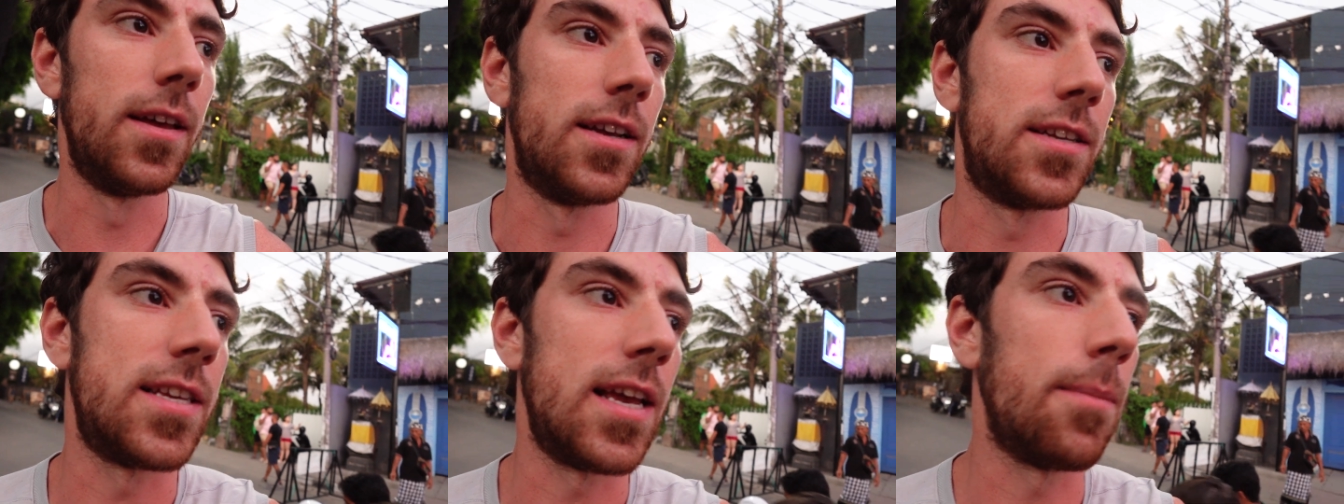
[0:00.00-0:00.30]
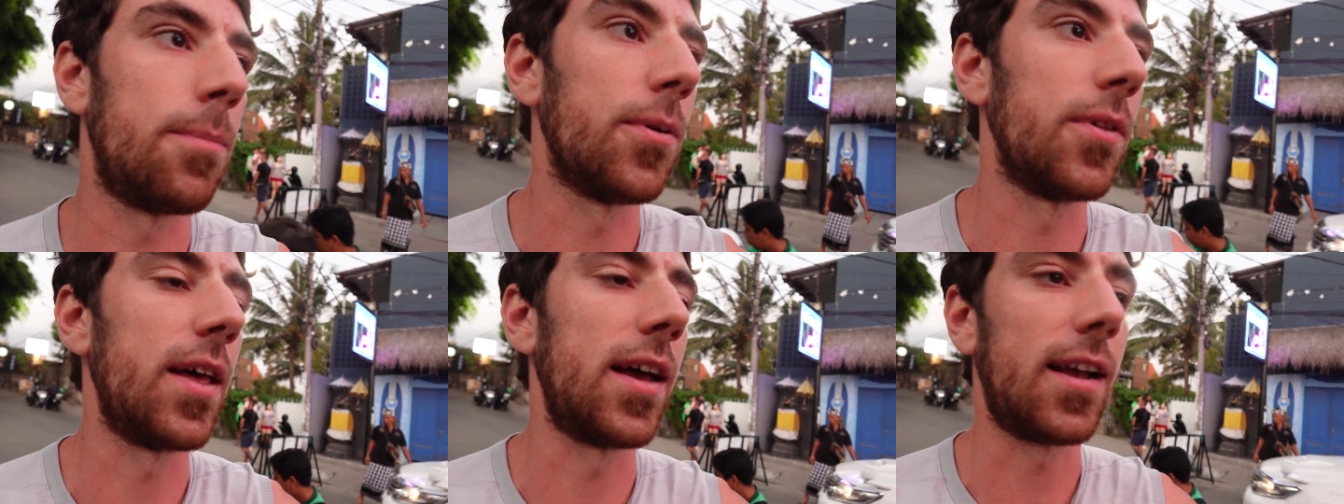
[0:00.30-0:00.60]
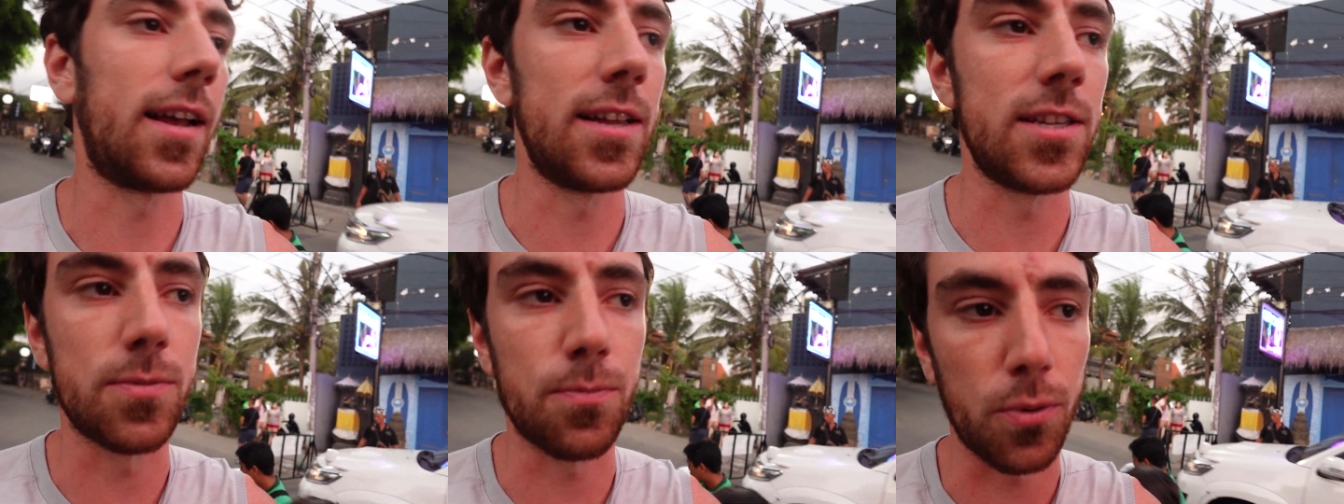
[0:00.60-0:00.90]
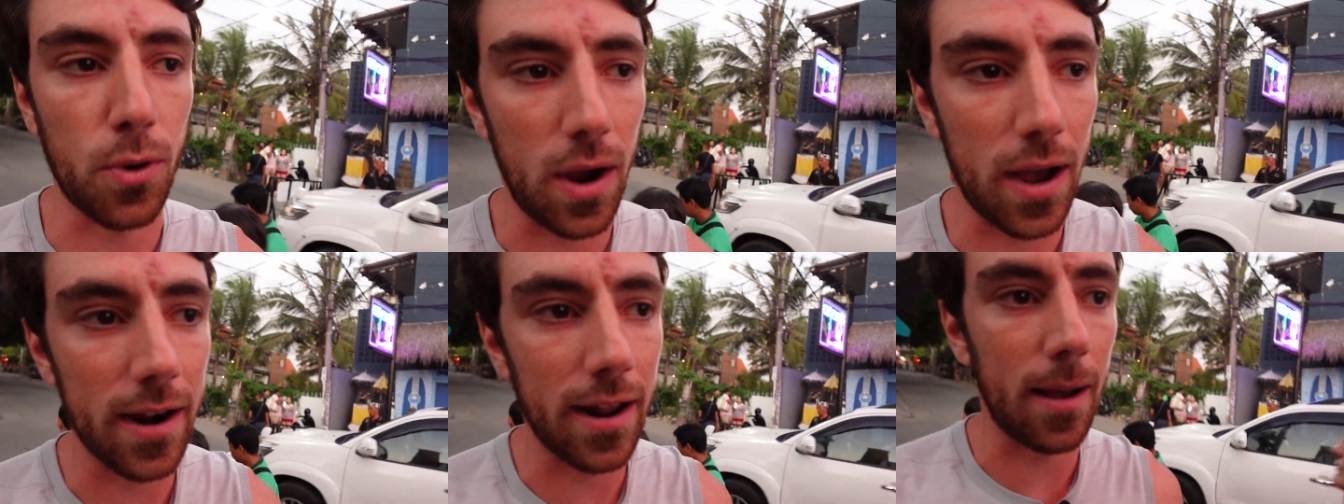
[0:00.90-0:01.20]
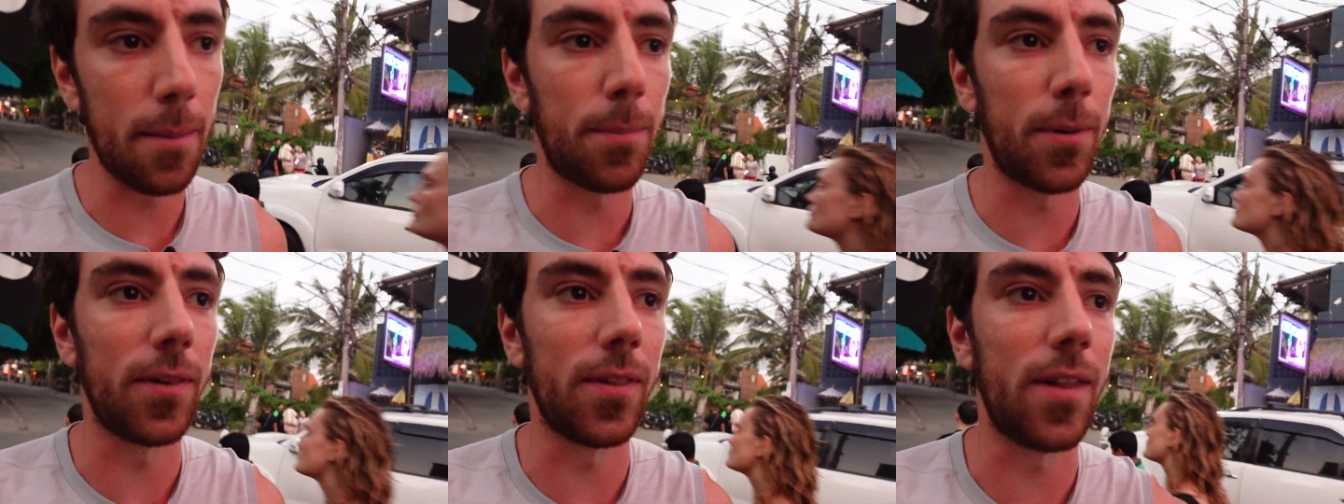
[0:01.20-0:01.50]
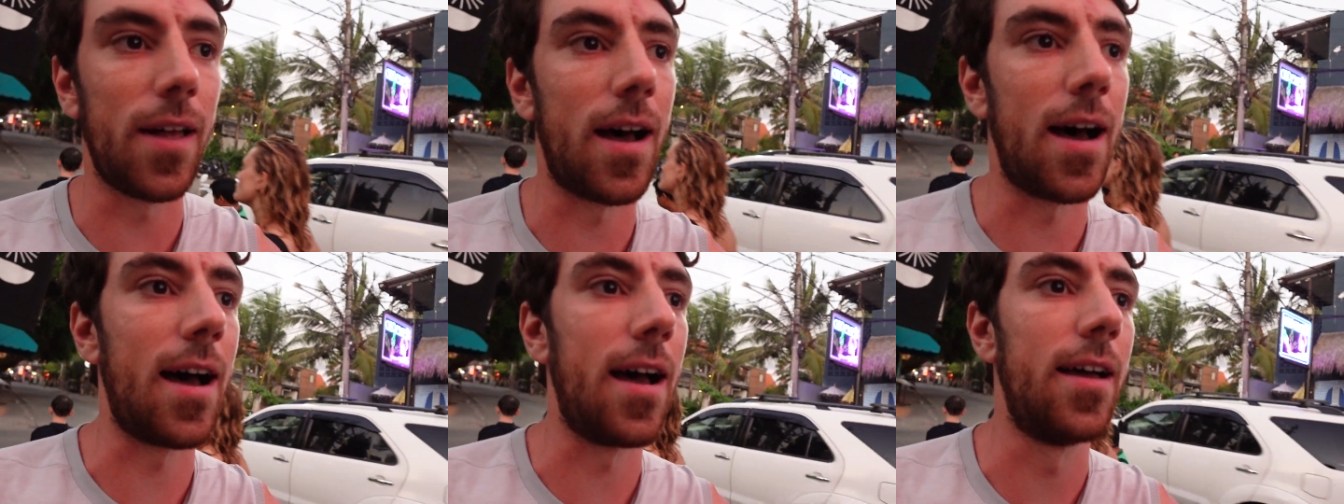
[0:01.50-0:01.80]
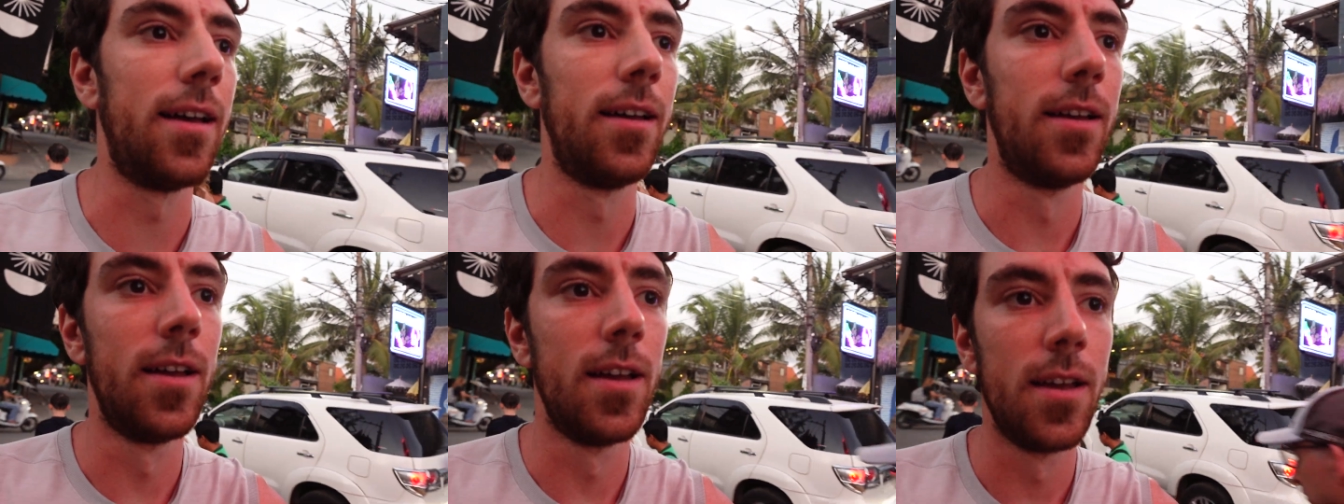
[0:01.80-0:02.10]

example that gets brought up a lot